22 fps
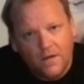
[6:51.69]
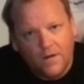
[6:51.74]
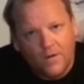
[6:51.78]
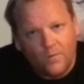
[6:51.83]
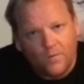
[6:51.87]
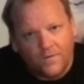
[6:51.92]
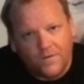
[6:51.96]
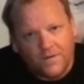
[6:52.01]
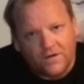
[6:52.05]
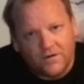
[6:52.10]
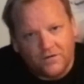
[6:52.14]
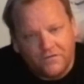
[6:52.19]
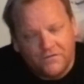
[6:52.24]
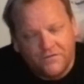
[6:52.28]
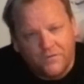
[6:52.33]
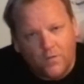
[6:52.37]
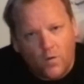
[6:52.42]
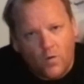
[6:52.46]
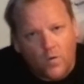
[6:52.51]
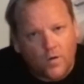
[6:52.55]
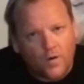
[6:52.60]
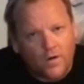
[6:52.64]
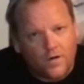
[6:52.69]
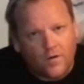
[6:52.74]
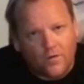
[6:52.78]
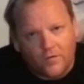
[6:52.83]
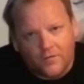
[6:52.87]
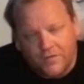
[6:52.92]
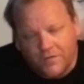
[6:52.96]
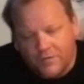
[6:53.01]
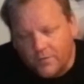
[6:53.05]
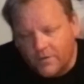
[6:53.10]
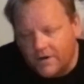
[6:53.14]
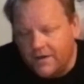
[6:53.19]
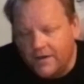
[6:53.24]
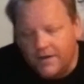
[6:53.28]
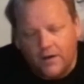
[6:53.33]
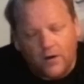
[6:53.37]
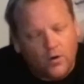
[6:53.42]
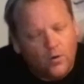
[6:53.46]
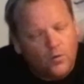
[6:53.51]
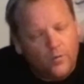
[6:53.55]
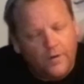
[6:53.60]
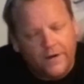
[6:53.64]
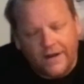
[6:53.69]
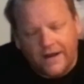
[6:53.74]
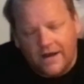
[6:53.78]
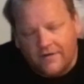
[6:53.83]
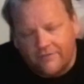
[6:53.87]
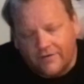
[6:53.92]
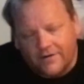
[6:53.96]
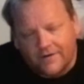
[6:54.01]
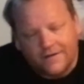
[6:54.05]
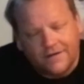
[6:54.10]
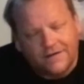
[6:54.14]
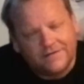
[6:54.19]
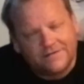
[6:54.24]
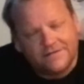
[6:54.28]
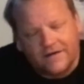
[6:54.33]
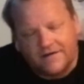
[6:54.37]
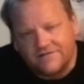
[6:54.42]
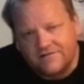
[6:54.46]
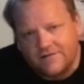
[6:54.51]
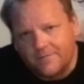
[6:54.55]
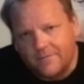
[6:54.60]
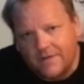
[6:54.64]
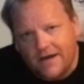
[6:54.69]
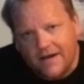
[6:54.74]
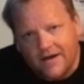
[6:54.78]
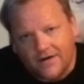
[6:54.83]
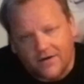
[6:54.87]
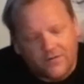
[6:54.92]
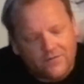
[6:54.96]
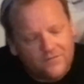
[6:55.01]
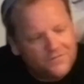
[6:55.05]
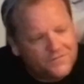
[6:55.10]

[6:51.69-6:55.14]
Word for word: Whether you're four or three or whatever, it doesn't matter.